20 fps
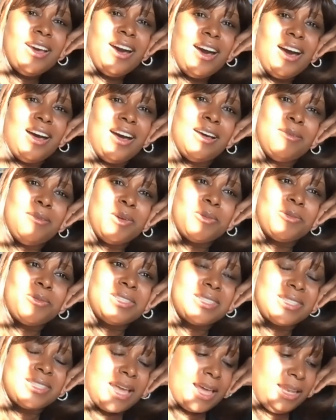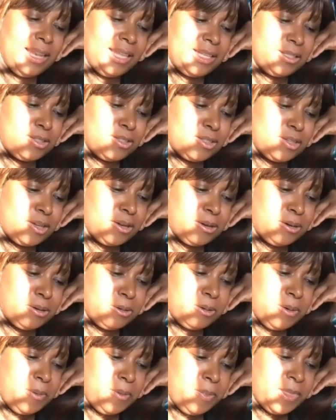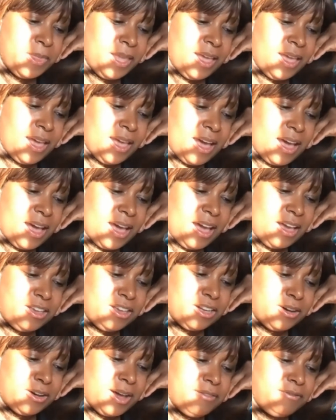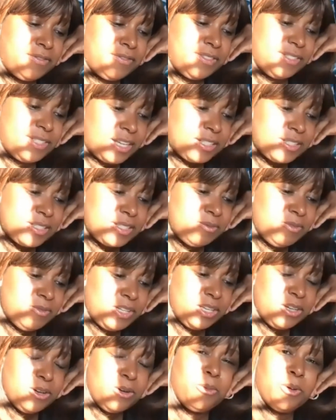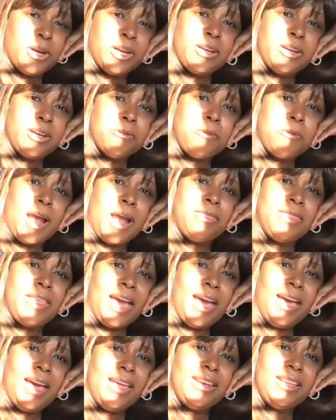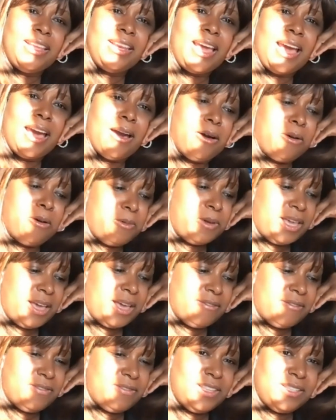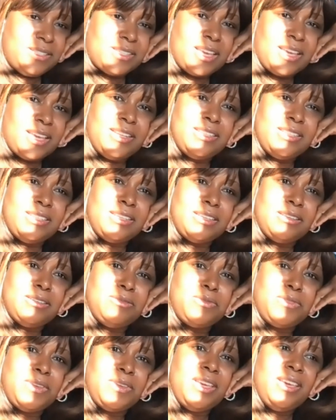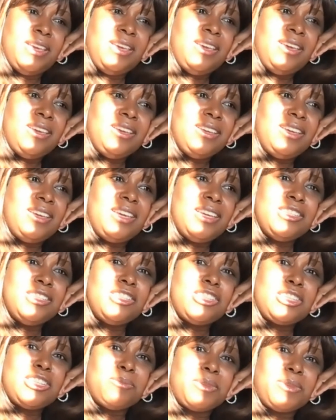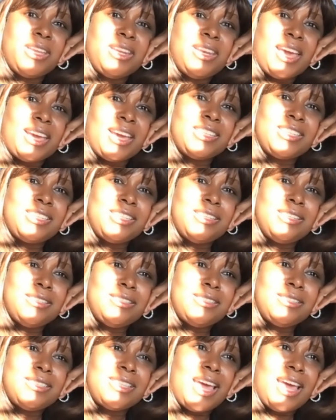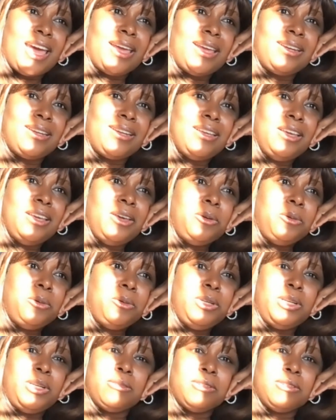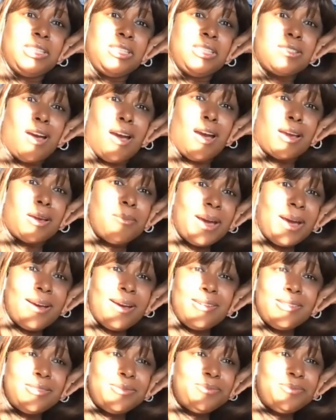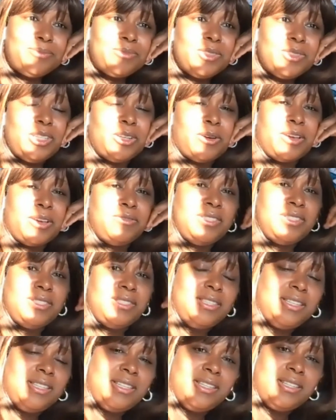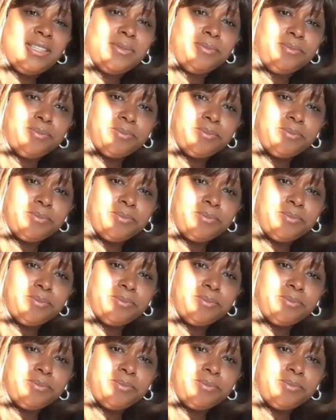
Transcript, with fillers: Um, it was silent. So, you know, I've done some video work around that and how we have these kind of kinship connections that we don't really talk about. You know, I've seen